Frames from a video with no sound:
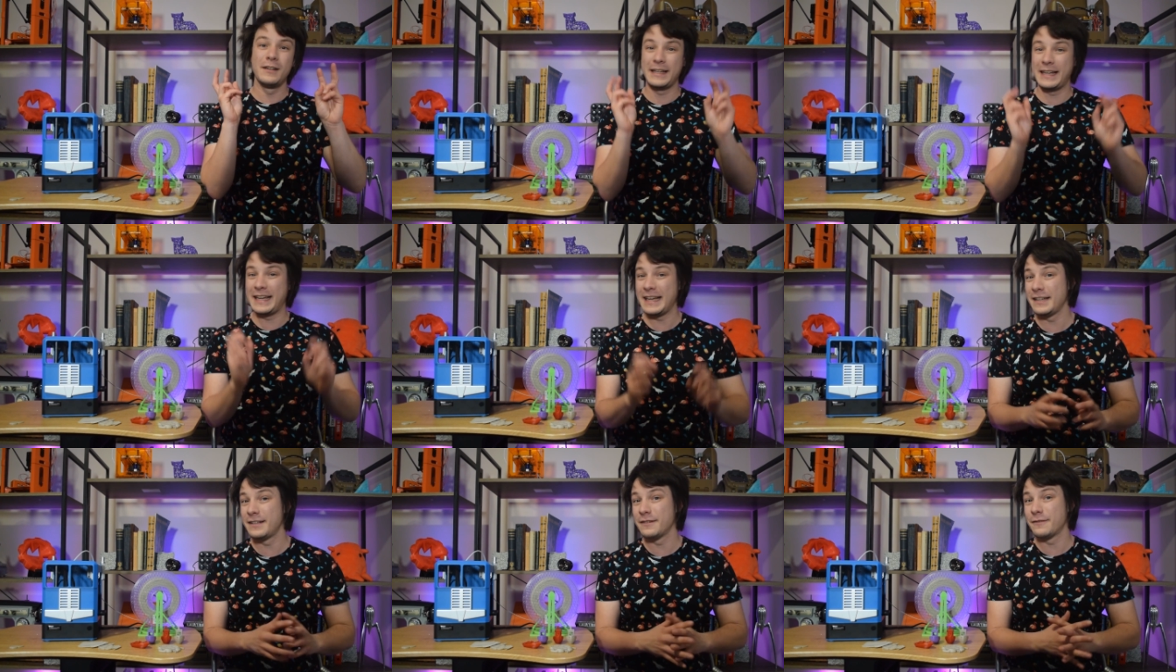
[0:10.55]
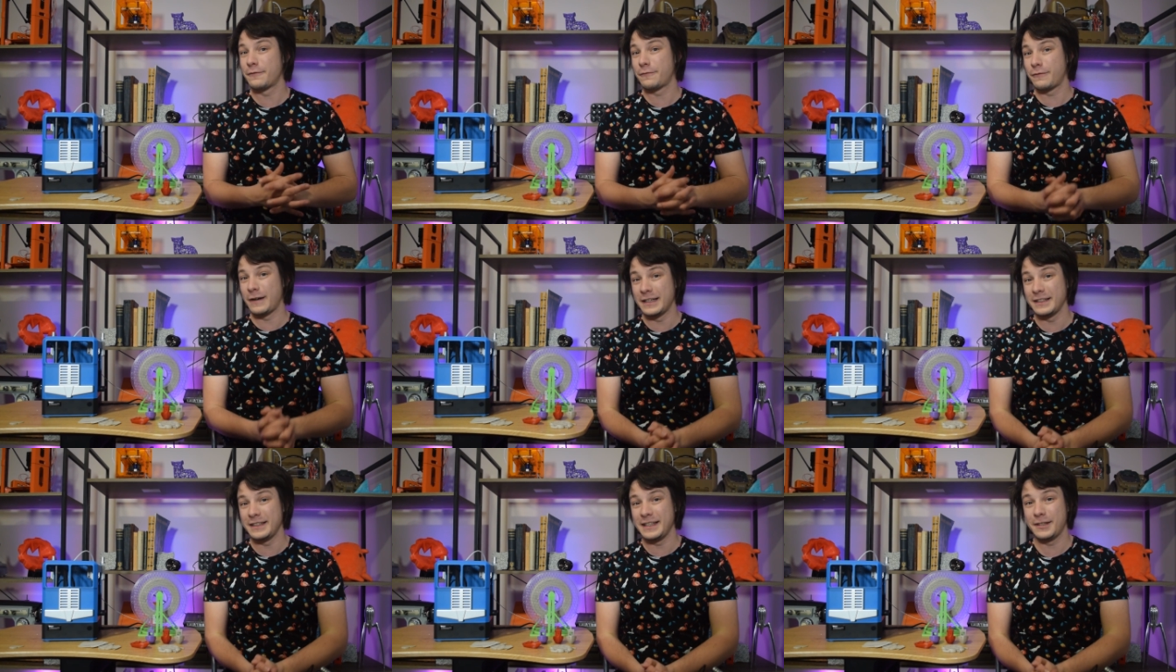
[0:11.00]

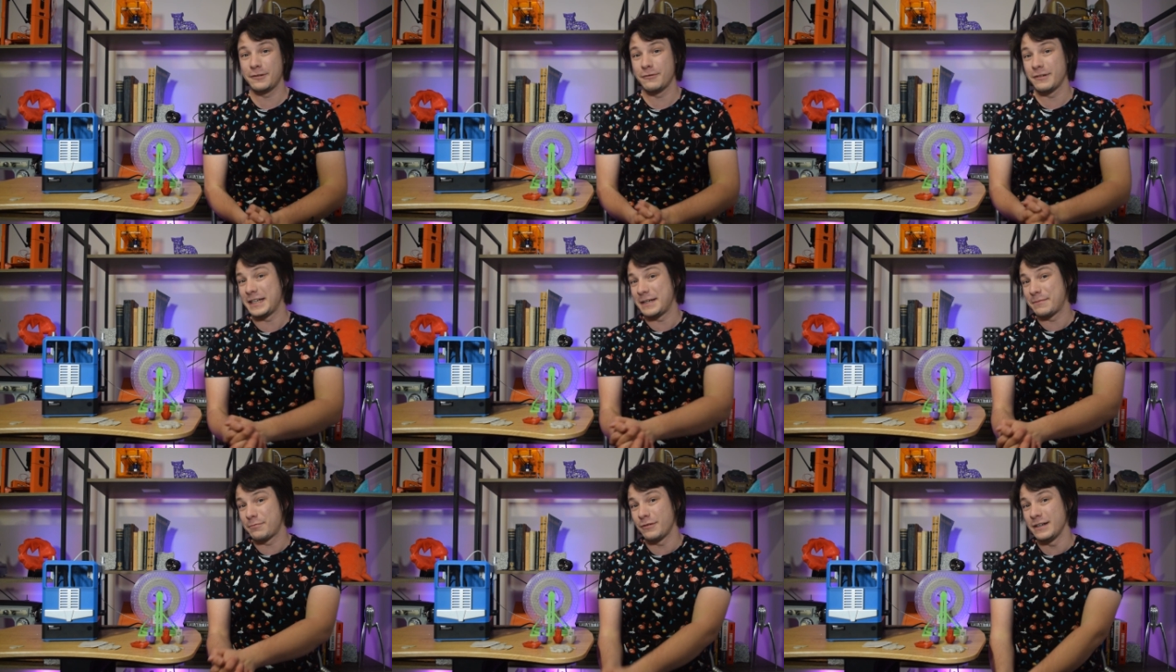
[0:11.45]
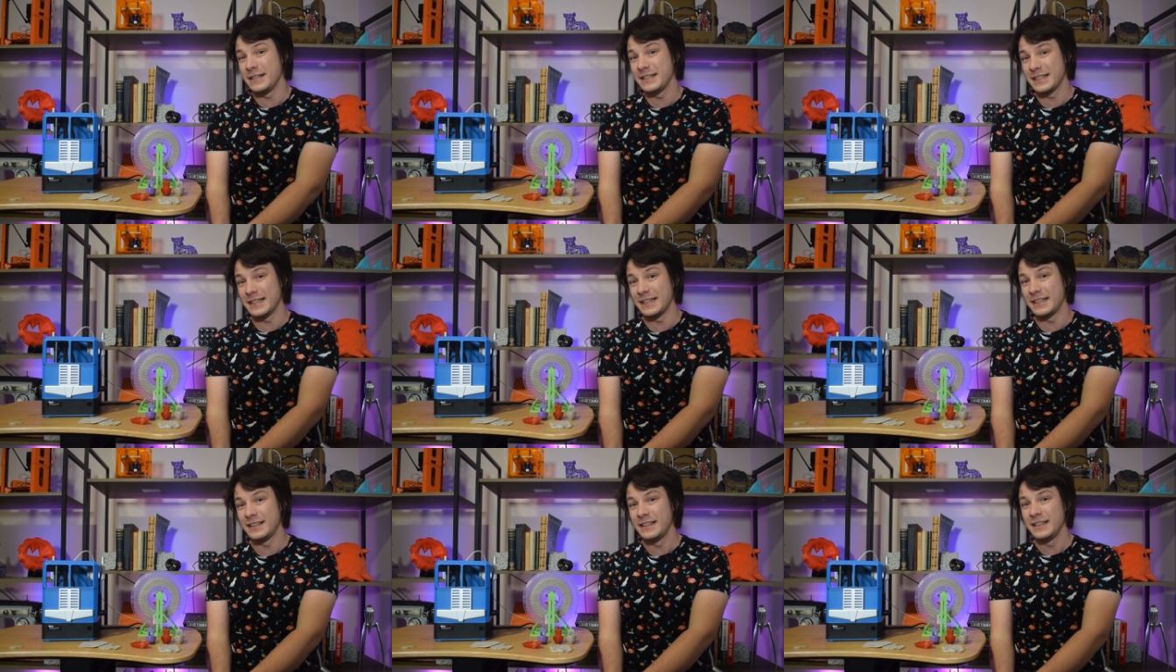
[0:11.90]
kid-friendly 3D
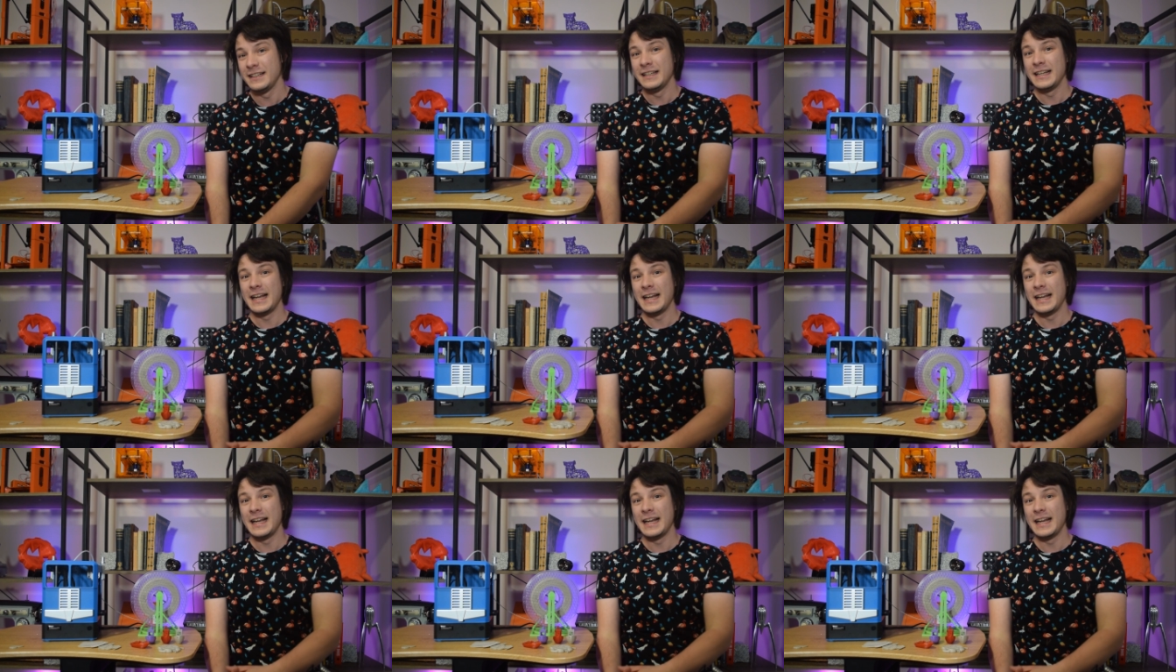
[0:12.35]
printer,